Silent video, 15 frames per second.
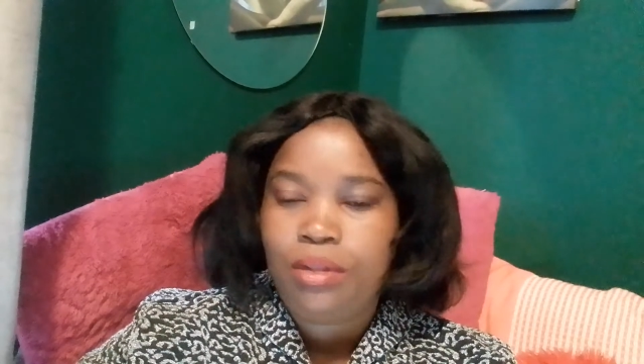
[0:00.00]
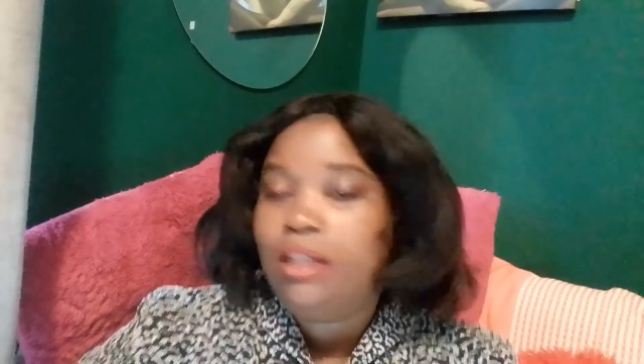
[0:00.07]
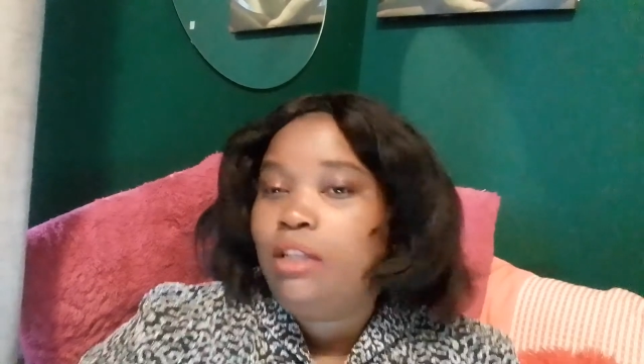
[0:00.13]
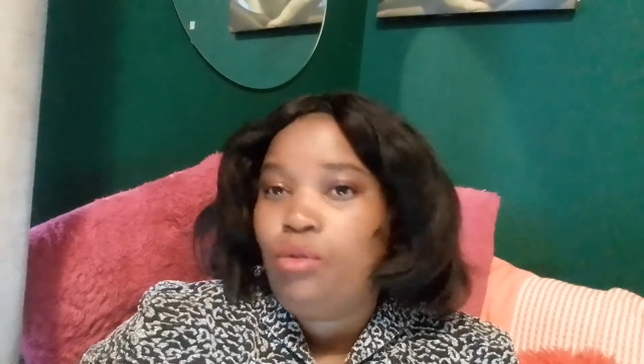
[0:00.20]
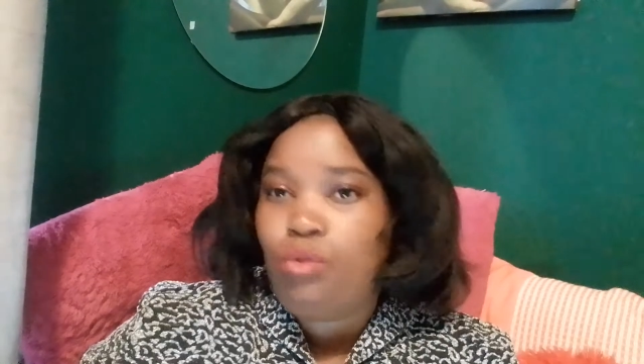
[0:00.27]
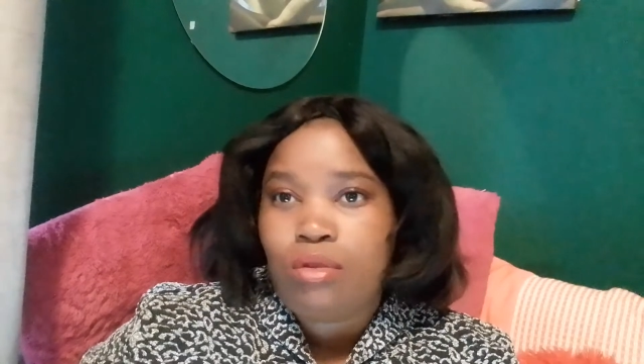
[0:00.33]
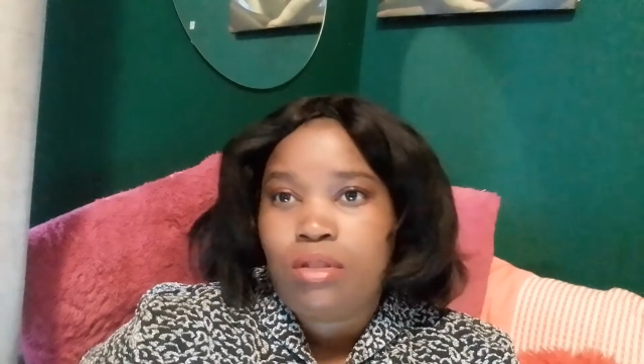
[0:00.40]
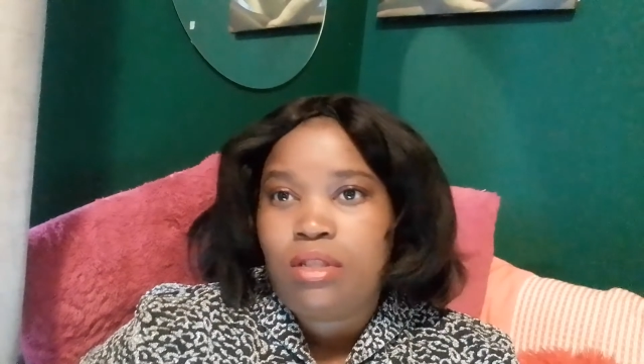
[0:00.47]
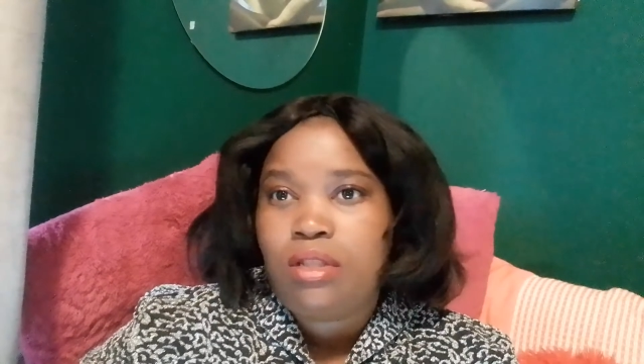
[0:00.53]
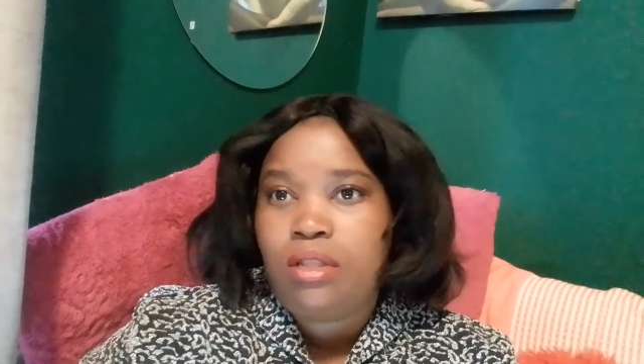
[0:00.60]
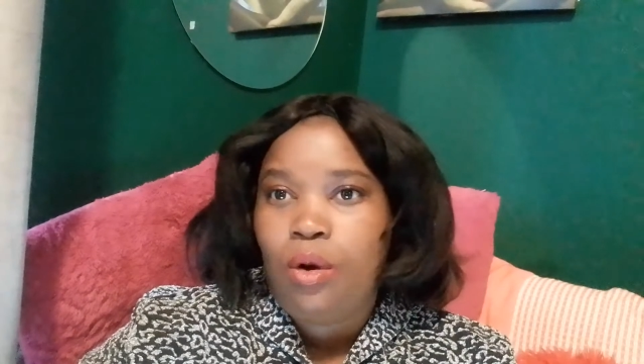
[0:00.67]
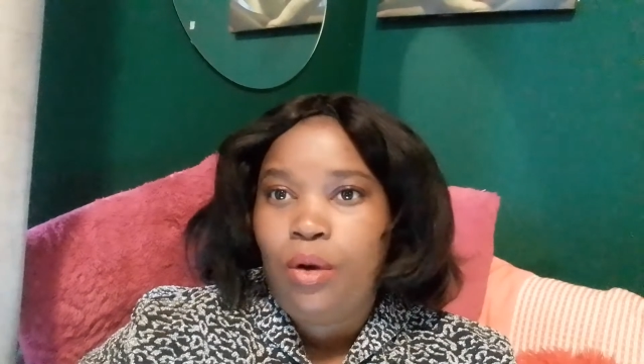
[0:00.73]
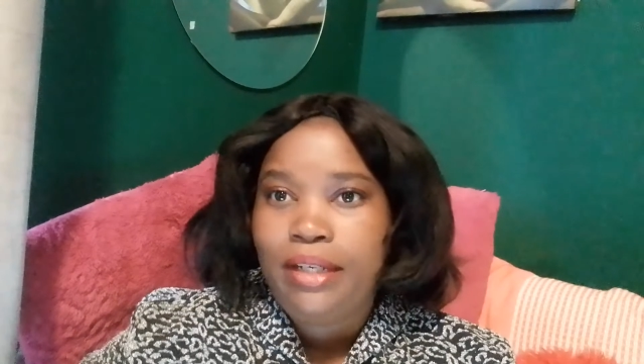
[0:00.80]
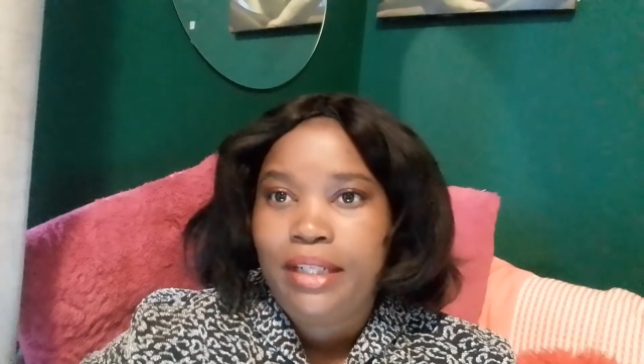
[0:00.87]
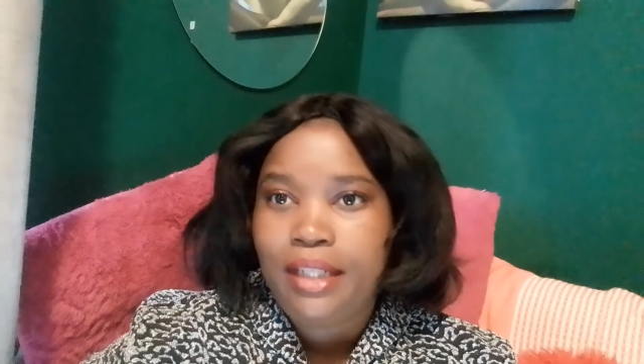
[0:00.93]
it was the
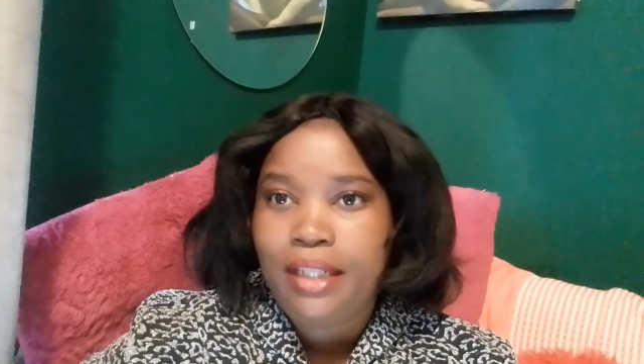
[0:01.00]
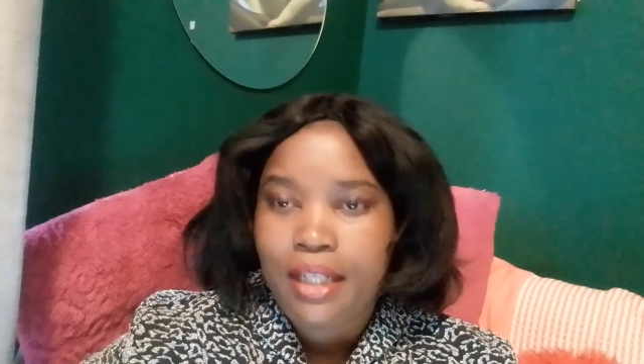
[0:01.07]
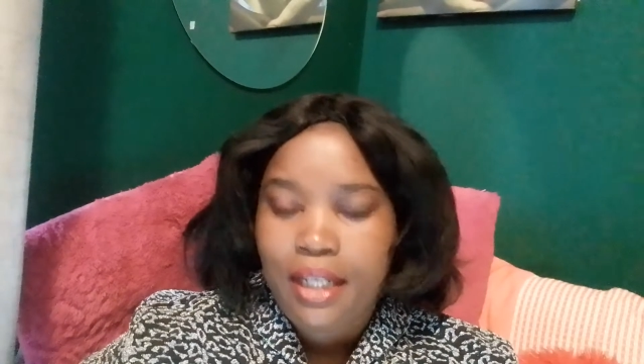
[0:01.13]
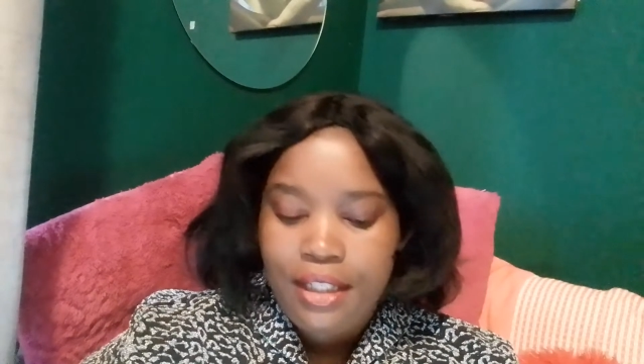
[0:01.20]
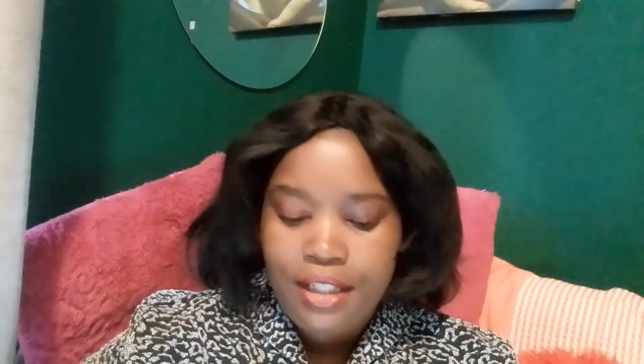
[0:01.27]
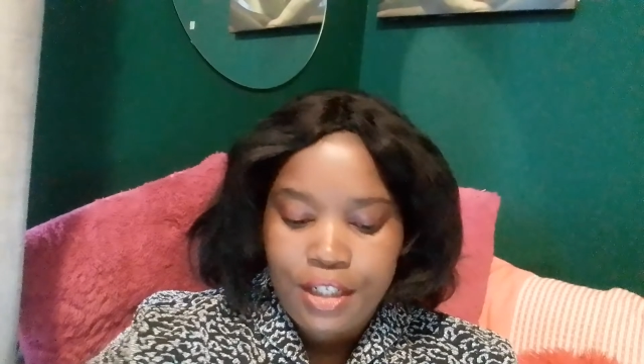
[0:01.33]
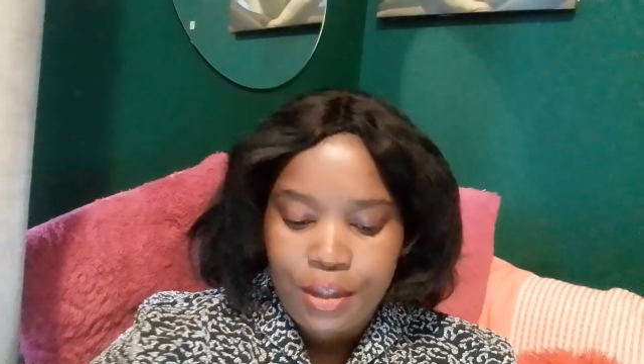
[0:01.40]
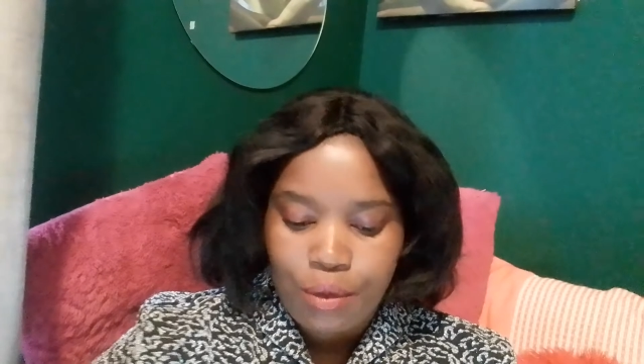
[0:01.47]
only 3